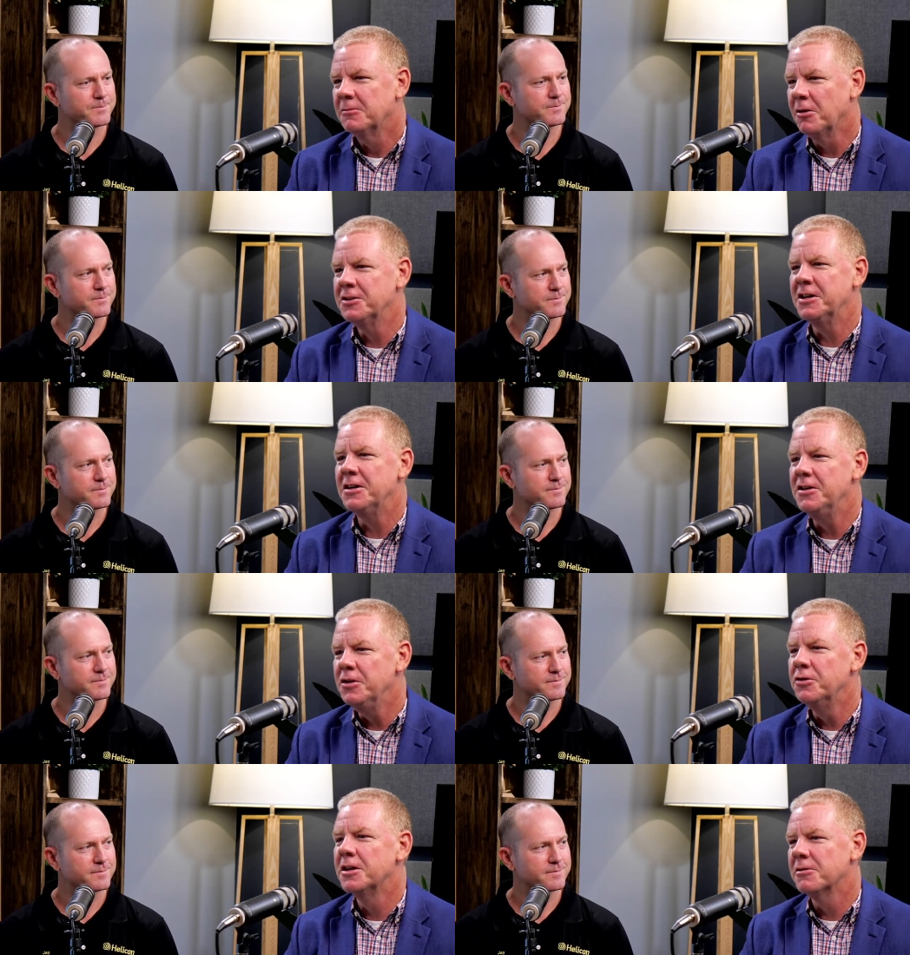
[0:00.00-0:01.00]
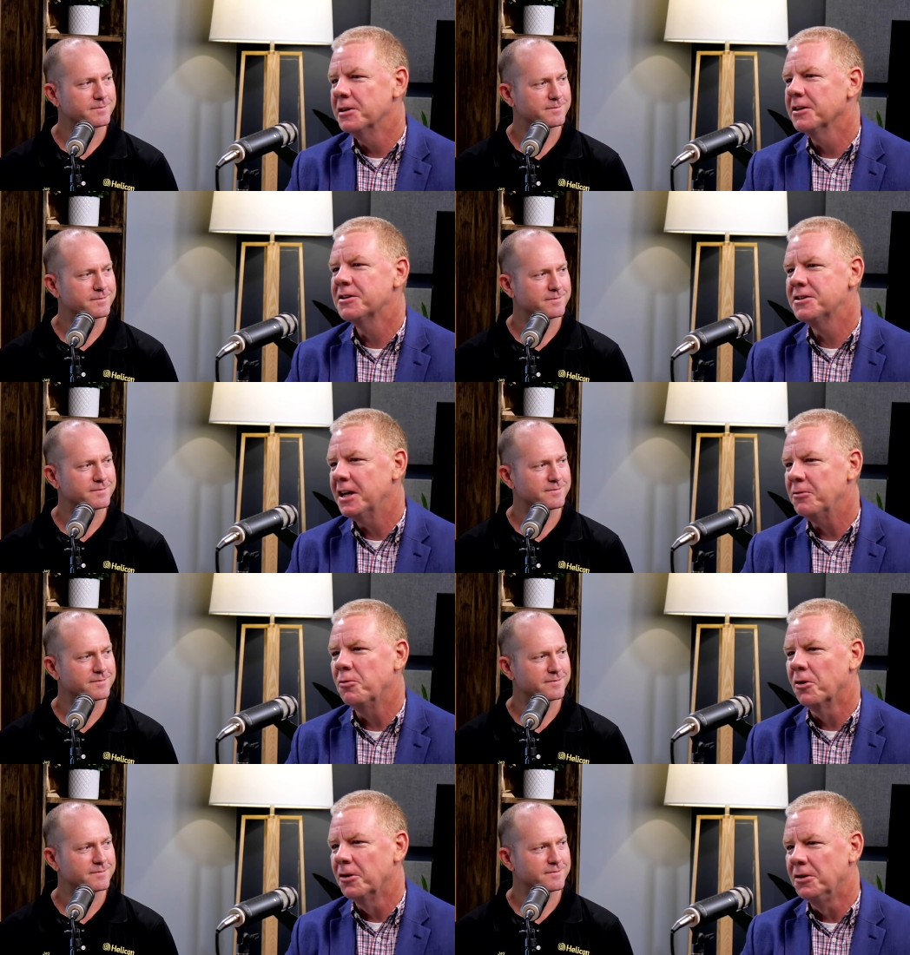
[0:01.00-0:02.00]
Speaker 1: wasn't new to the real estate
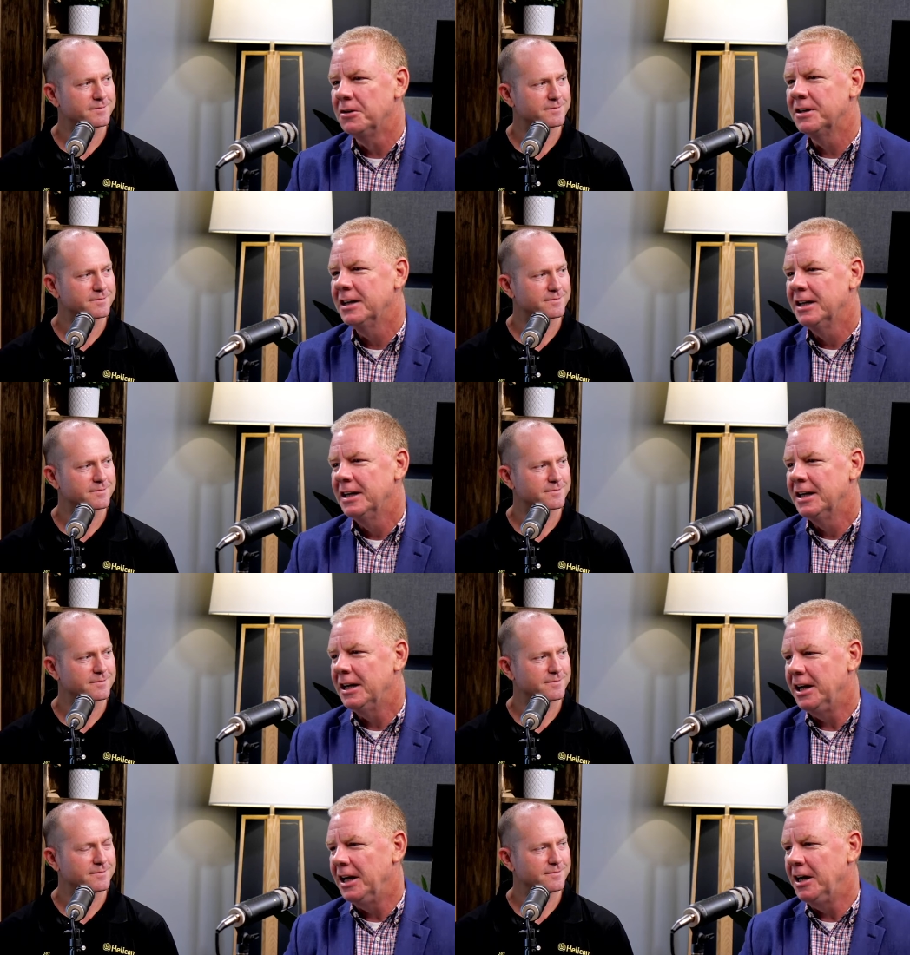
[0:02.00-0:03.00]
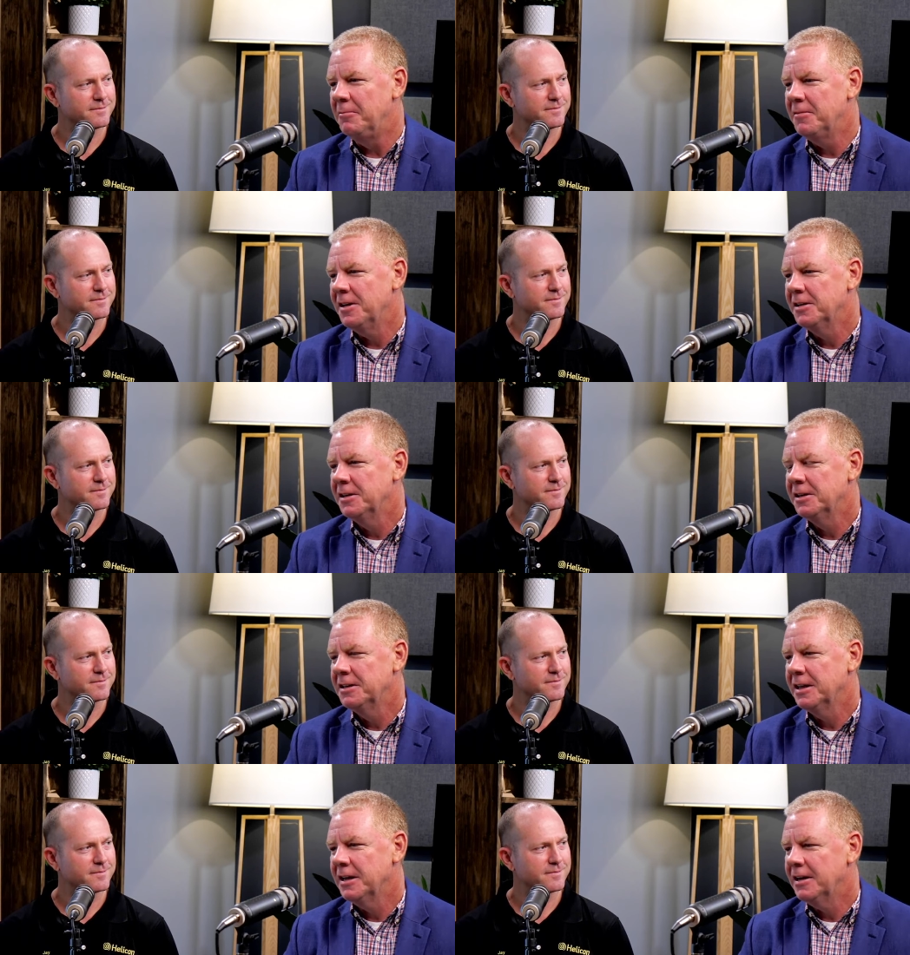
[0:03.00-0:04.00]
world. Um,
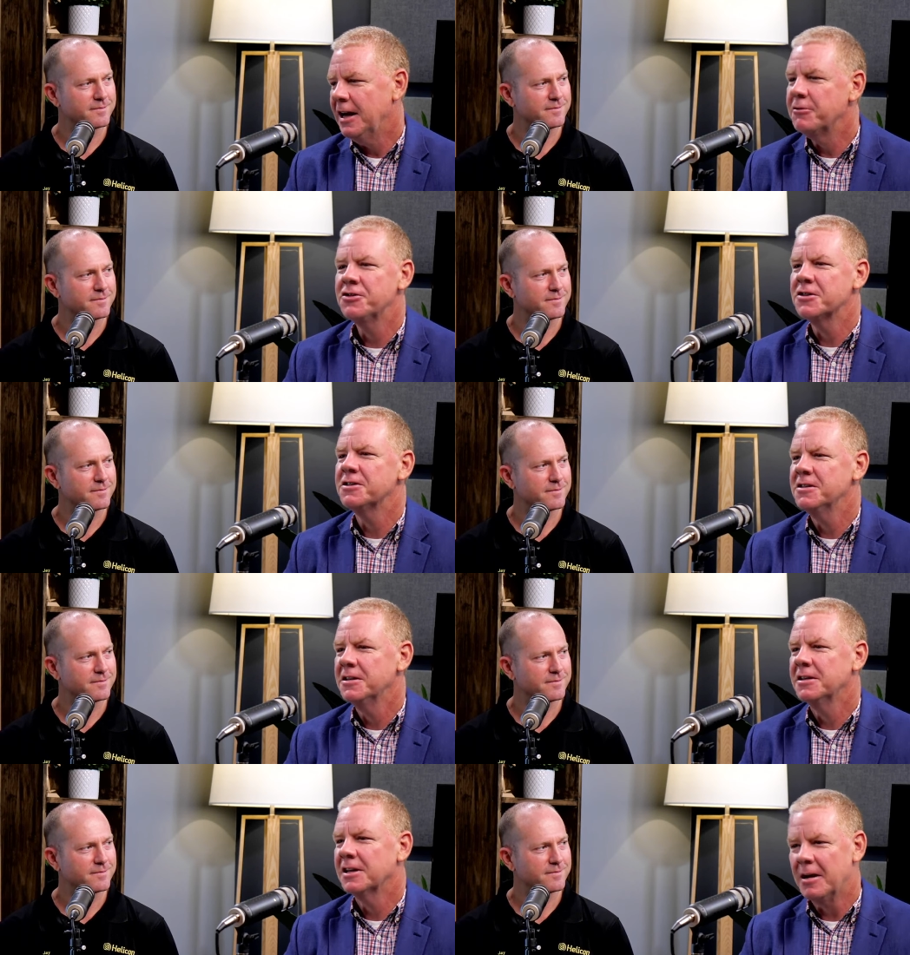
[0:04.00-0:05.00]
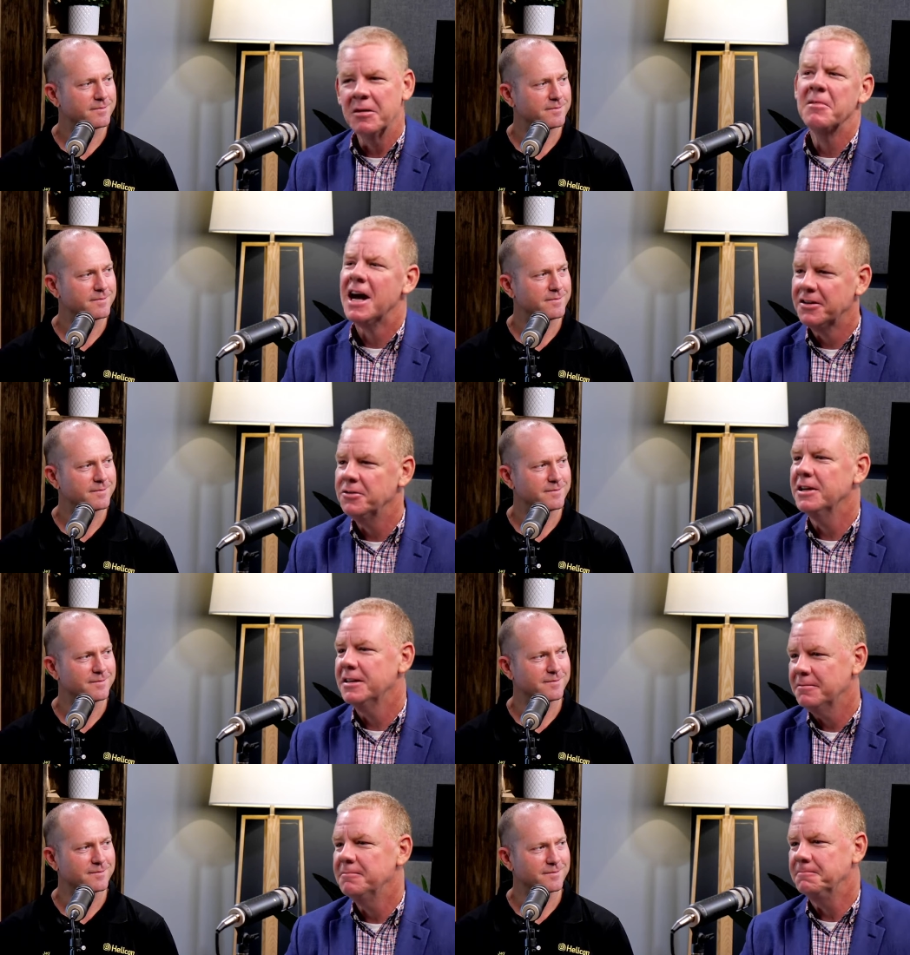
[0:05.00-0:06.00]
Speaker 2: I was just coming back to it.
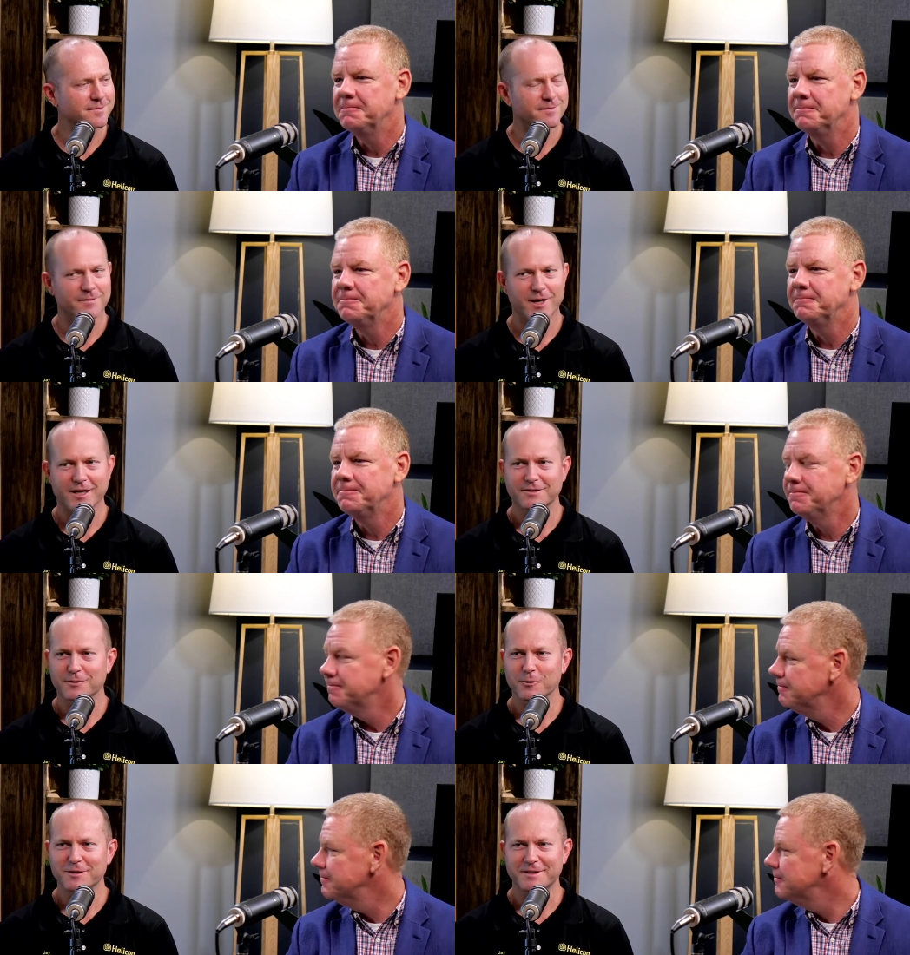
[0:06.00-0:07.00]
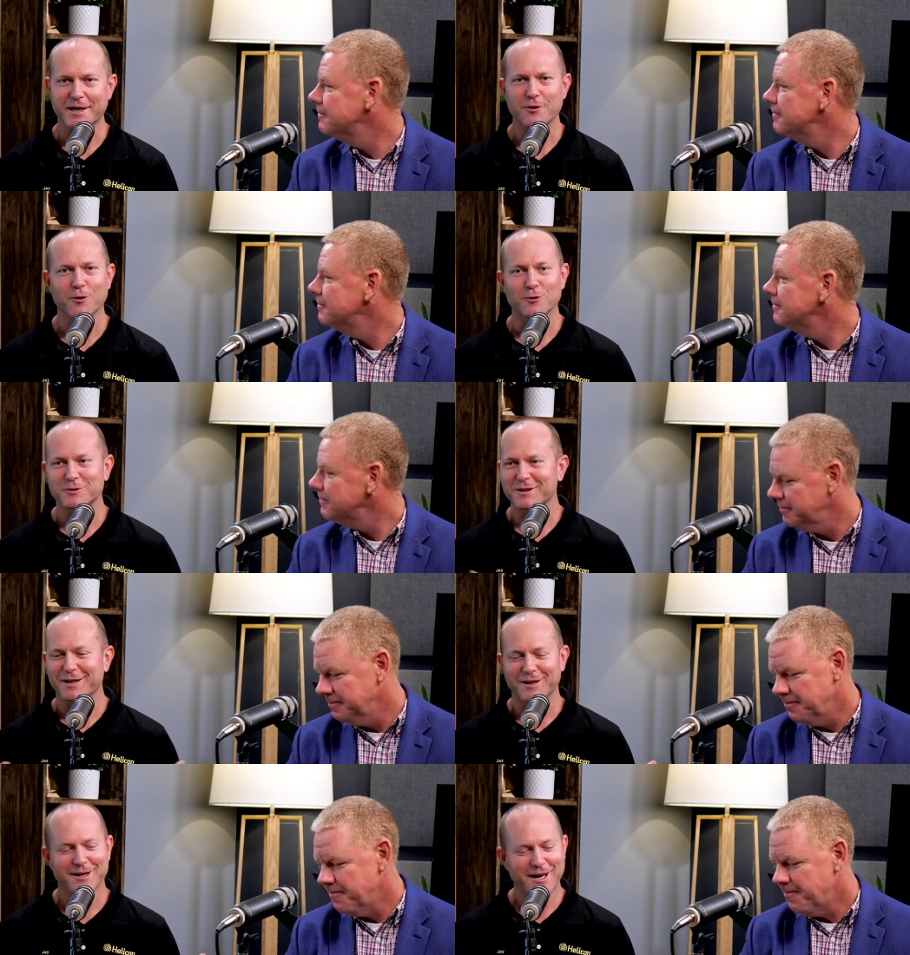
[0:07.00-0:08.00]
Yeah. Nice. So with sinkholes,
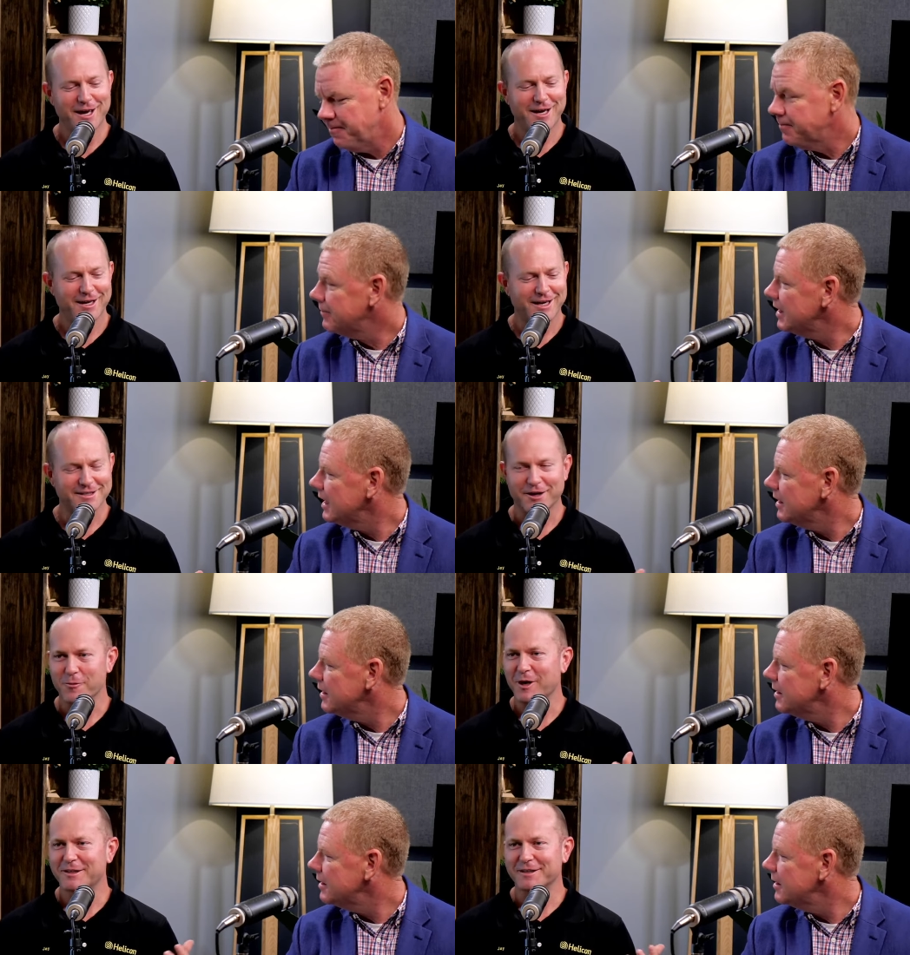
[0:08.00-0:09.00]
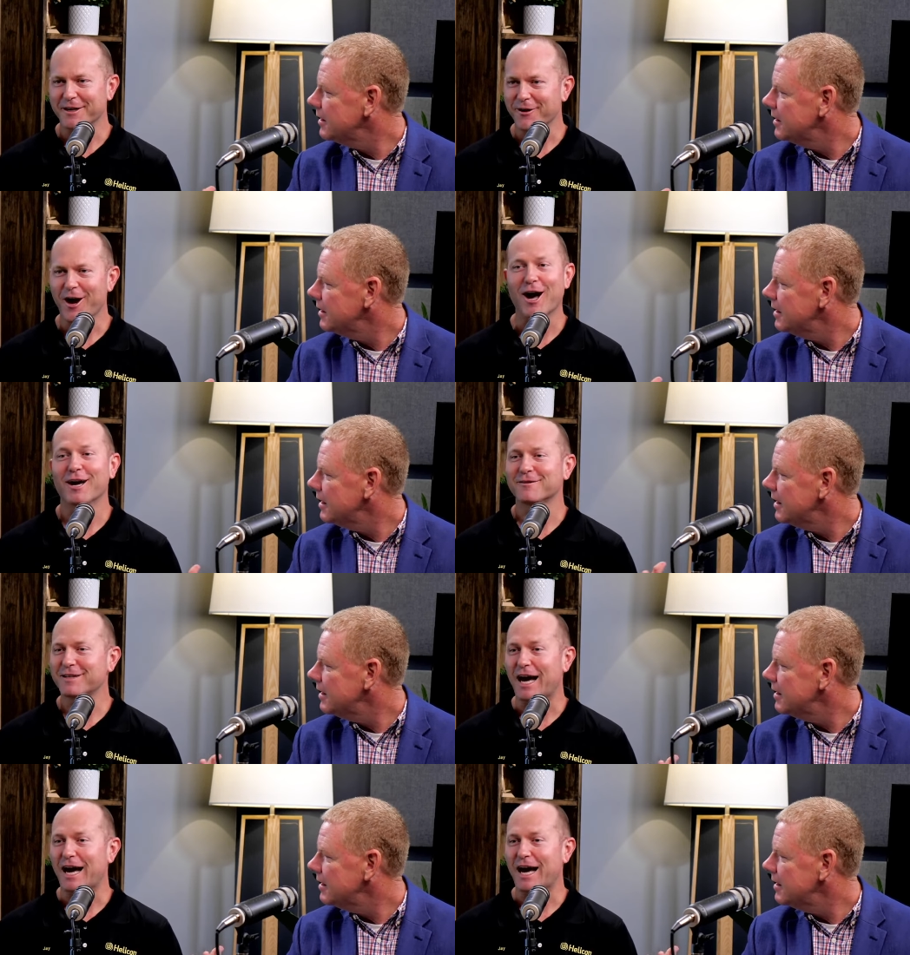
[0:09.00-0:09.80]
uh, as everybody's seeing, are hot